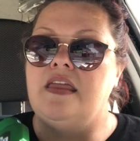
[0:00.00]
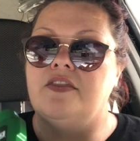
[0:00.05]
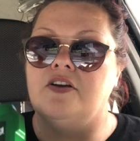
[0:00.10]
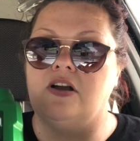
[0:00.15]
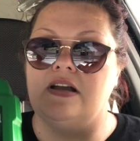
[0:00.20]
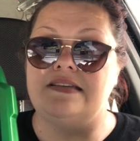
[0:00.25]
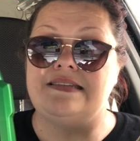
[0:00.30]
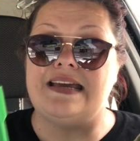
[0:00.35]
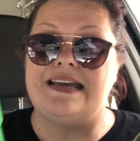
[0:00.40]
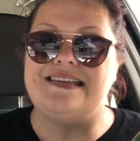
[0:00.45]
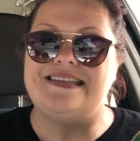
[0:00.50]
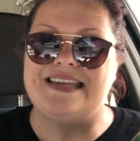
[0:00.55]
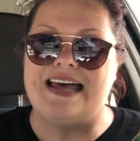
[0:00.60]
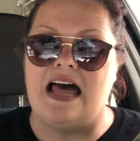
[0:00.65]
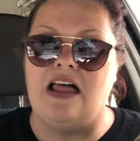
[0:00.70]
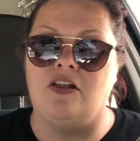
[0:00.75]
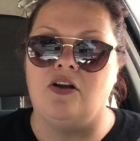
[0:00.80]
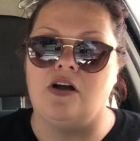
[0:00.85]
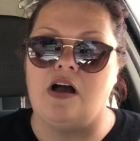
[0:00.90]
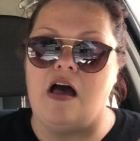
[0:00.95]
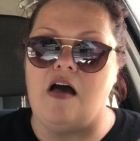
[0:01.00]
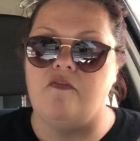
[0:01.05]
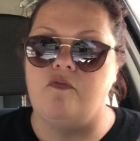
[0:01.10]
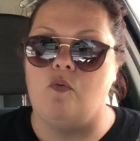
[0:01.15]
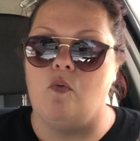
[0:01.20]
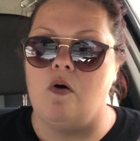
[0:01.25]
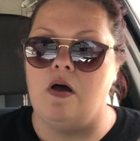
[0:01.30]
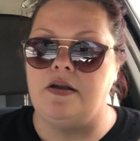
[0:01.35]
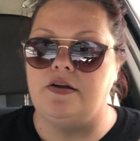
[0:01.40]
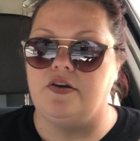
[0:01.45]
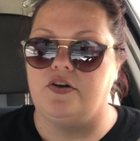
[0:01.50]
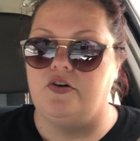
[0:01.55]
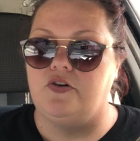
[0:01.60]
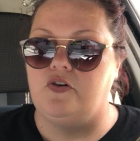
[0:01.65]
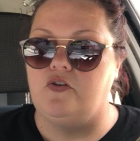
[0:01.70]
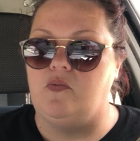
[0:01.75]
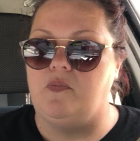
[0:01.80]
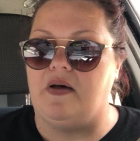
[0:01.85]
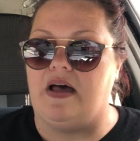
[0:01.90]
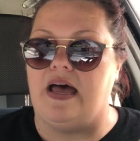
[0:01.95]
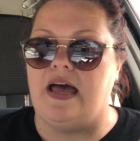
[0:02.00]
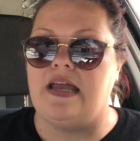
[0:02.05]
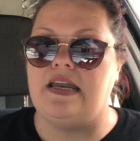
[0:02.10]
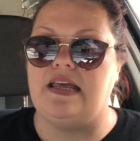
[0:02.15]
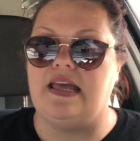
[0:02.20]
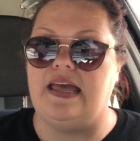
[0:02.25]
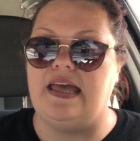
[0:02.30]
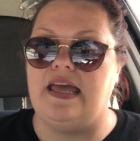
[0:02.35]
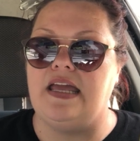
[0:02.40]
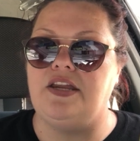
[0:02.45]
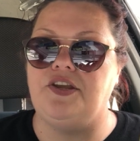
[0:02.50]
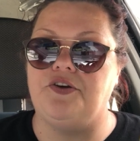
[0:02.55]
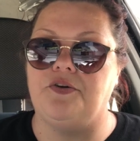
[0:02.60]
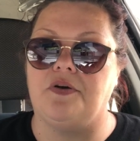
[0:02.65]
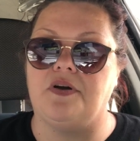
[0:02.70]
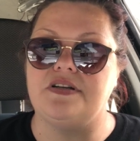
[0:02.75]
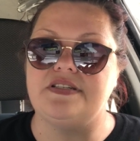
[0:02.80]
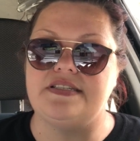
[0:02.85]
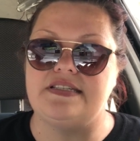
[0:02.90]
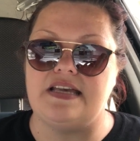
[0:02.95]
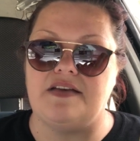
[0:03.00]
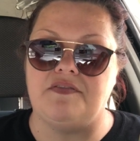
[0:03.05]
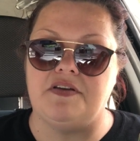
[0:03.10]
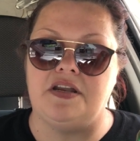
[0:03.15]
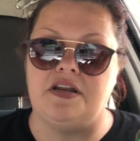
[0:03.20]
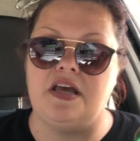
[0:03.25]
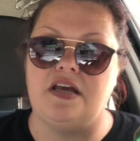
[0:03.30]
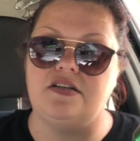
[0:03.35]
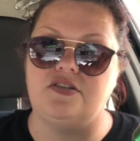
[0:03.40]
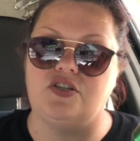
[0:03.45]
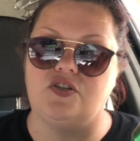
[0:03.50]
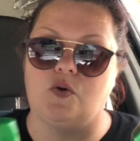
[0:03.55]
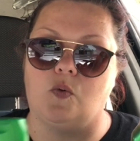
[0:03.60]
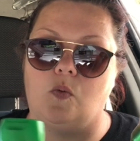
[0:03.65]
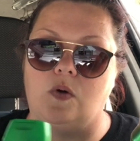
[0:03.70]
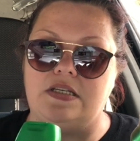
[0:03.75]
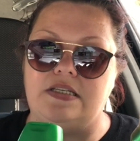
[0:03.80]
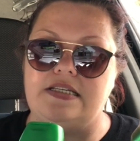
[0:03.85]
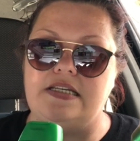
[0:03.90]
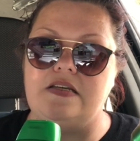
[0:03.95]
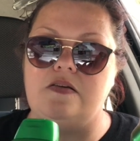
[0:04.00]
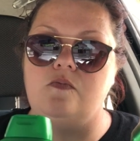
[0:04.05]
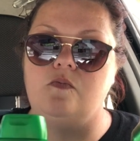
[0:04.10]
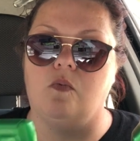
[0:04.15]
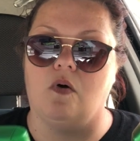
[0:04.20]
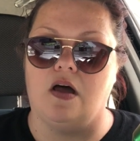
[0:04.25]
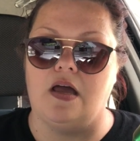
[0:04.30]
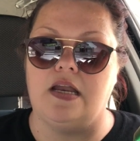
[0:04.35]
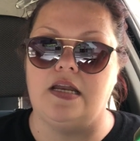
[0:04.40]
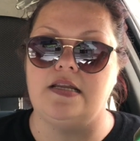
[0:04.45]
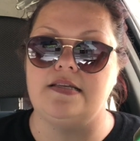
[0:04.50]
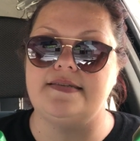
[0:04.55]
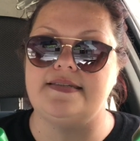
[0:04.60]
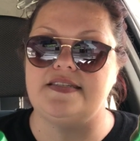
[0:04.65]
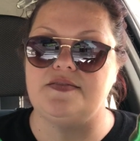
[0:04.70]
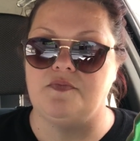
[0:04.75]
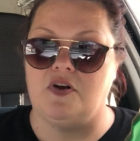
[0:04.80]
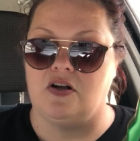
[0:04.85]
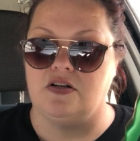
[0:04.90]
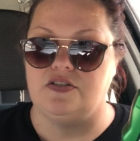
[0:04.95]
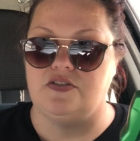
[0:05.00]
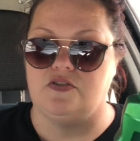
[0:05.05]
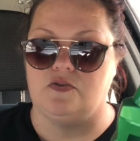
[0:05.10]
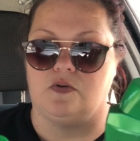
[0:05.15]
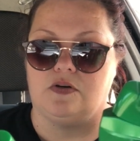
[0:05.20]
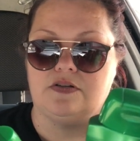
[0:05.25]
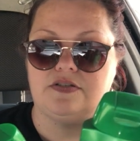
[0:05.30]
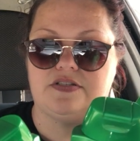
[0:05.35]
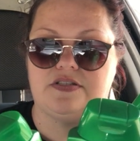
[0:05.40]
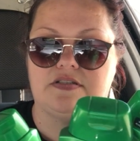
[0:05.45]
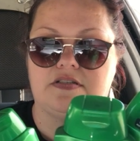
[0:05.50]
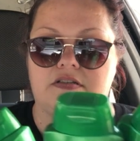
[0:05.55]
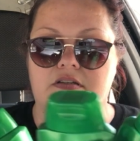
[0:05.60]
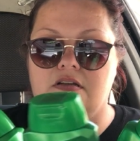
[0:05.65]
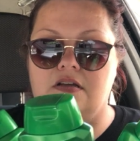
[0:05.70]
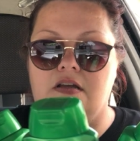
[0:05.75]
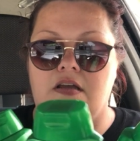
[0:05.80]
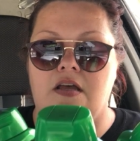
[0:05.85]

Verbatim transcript: There is a dollar off one coupon in your 721 Smart Source.